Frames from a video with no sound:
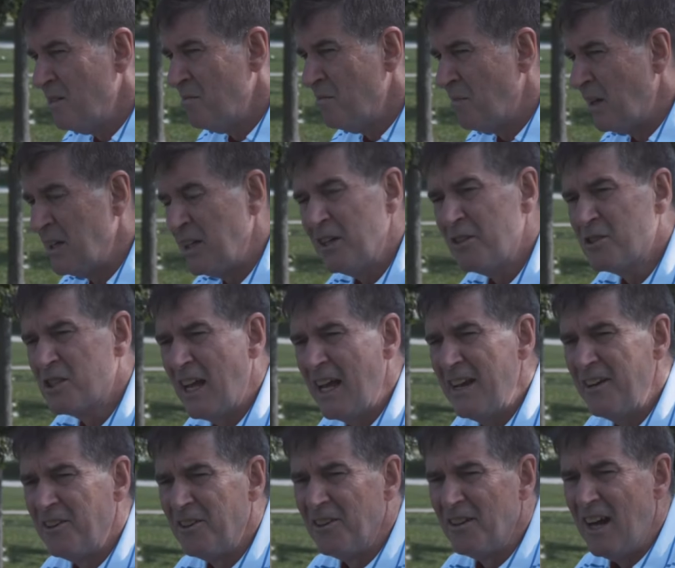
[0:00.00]
But years
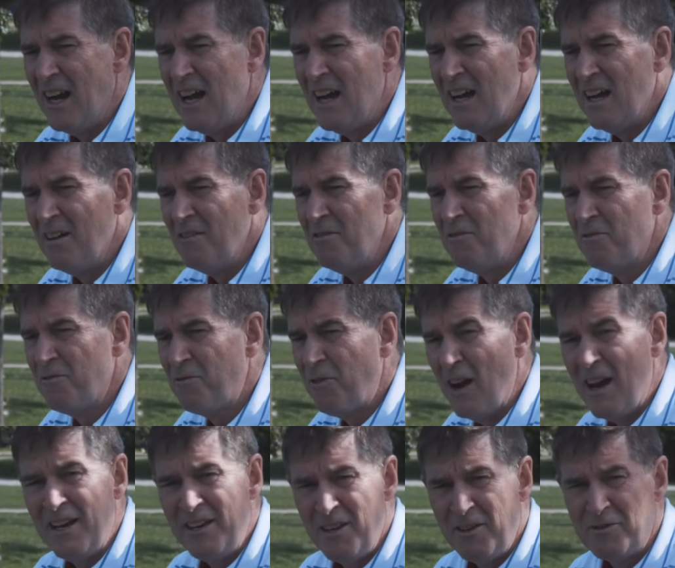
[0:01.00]
later, a
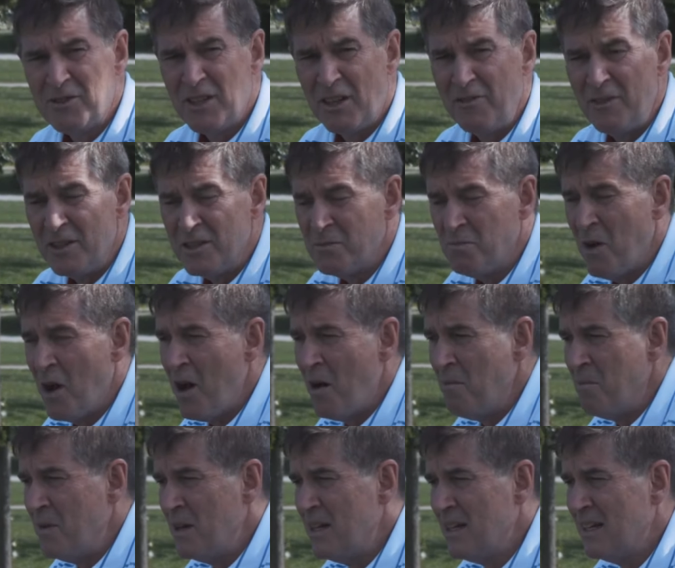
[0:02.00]
friend of Sylvia's
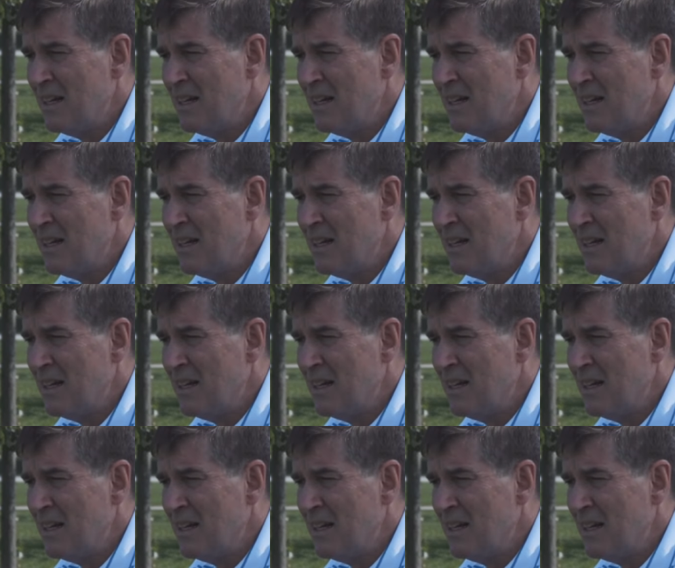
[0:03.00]
mom